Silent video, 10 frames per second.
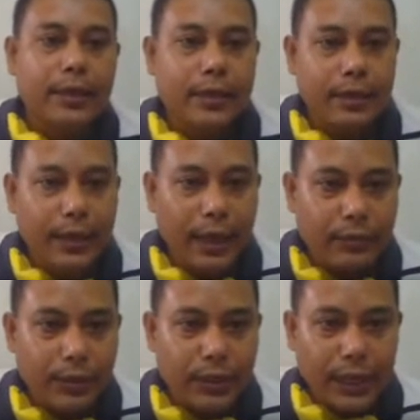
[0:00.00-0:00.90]
then
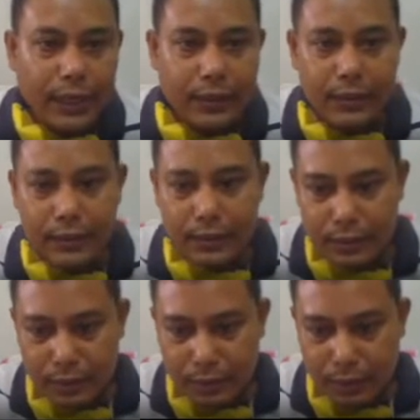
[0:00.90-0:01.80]
we'll get
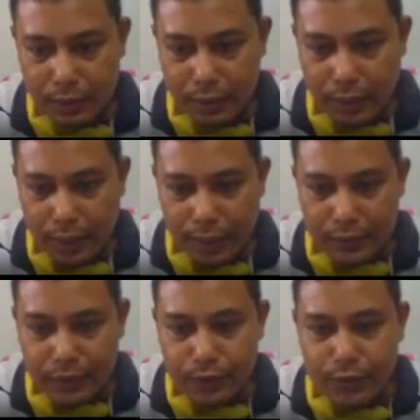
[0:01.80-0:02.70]
x
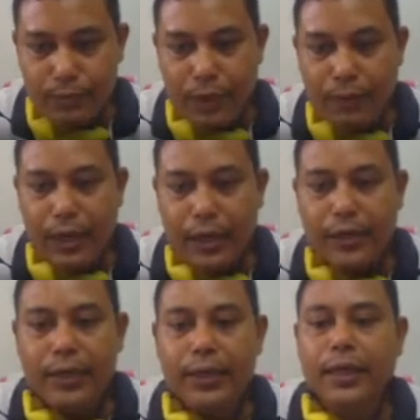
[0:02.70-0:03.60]
to the power
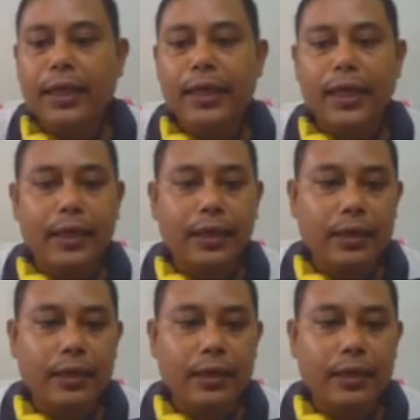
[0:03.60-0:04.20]
a.